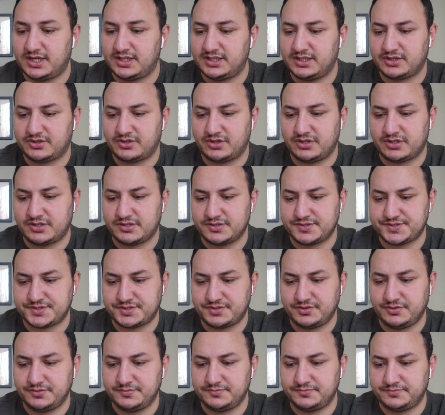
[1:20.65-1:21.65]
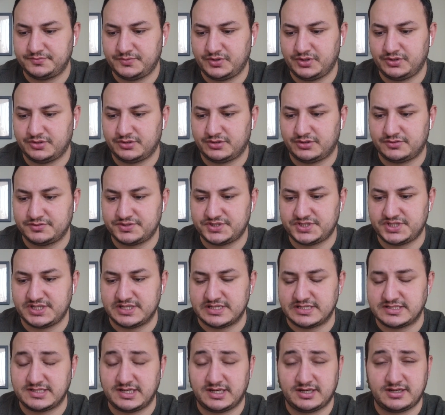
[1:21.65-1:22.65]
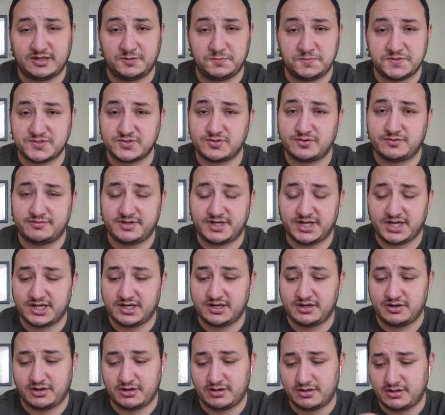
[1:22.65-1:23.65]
I like her costume. You know, she is like a Muslim warrior,